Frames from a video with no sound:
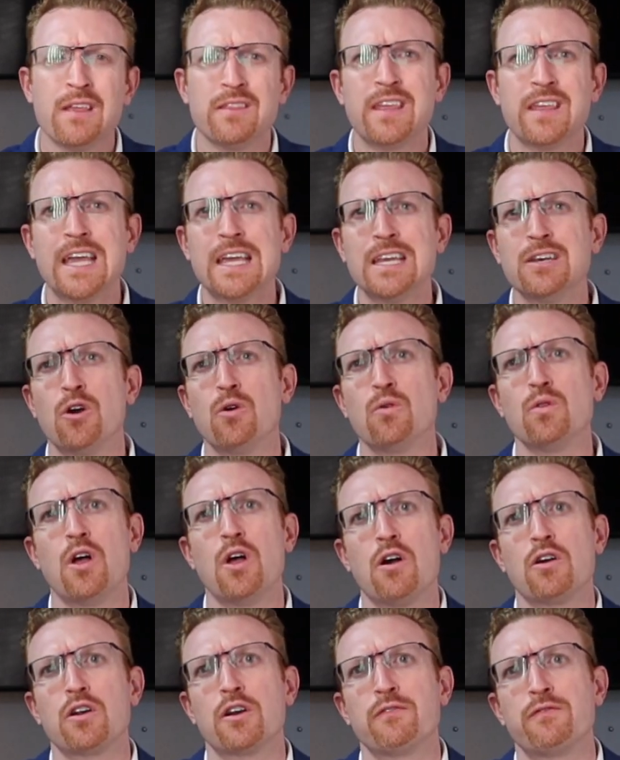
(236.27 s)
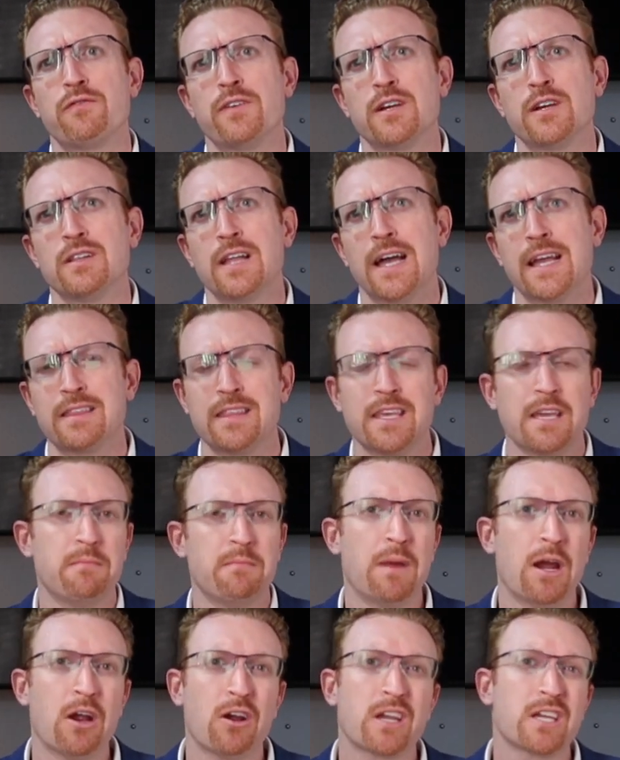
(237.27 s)
they no longer feel like the
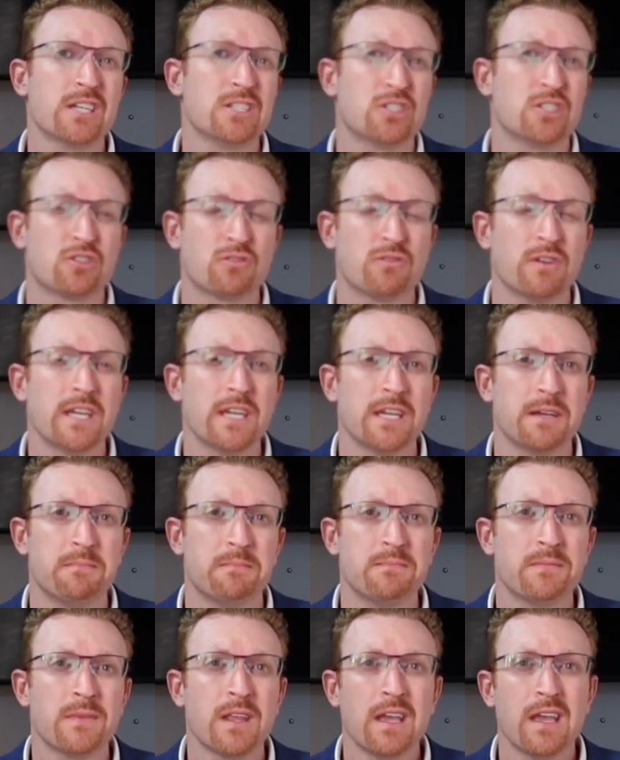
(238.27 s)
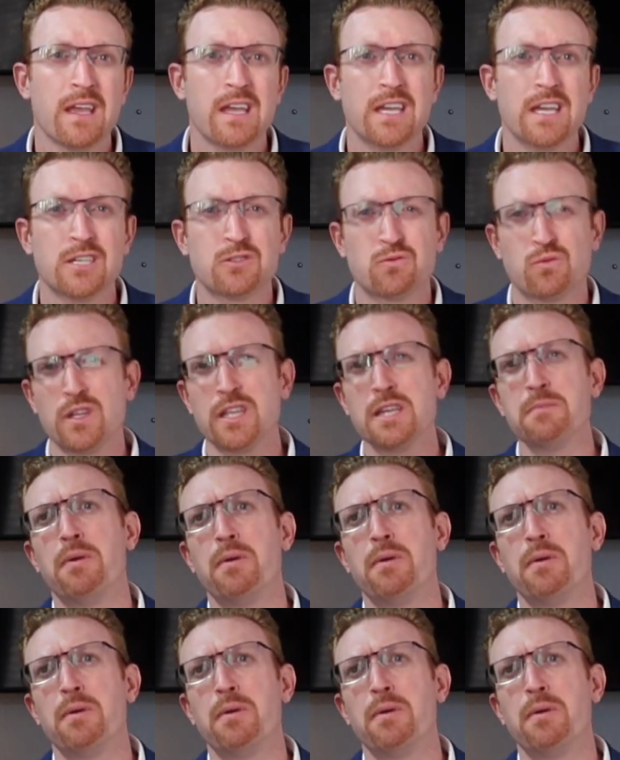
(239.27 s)
American dream is really